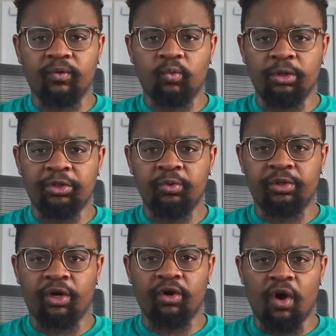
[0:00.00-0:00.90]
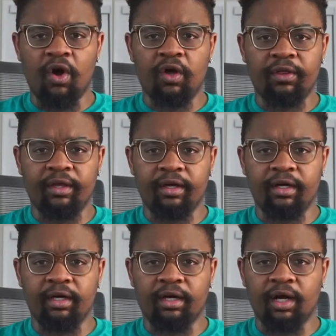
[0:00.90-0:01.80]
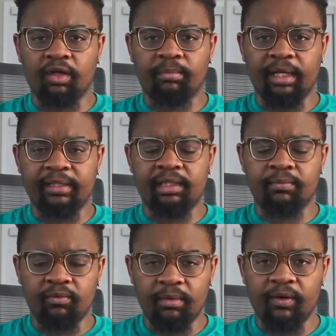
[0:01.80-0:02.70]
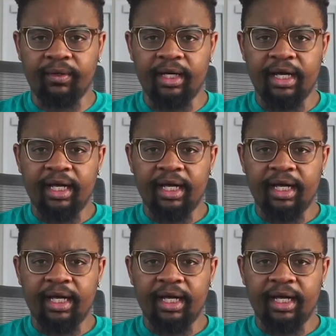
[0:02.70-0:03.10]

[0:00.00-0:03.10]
when you turn on the colorblind symbol mode